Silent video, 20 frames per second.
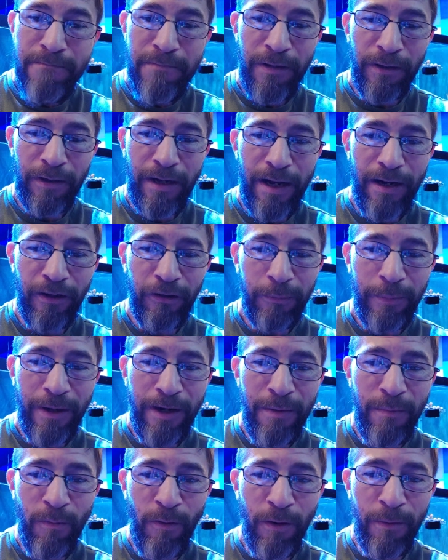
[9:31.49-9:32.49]
you're kind of
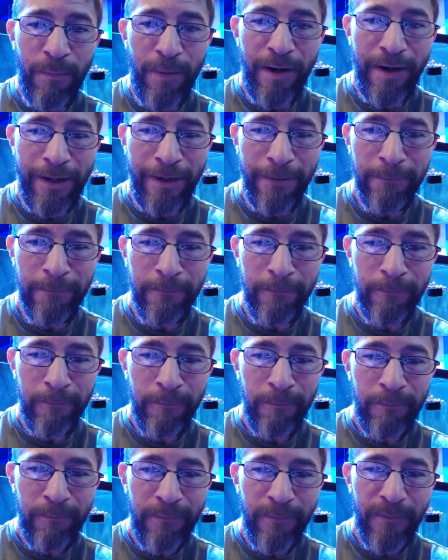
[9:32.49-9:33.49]
spending more money
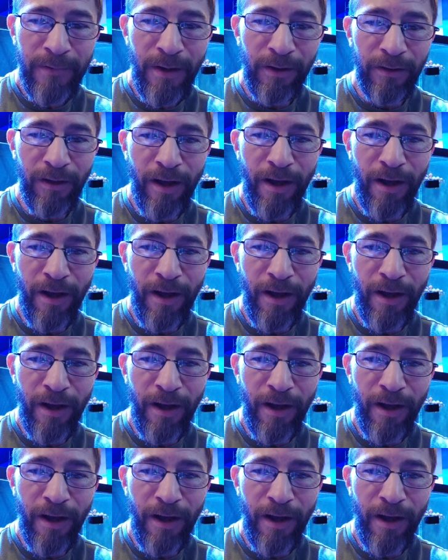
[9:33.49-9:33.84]
on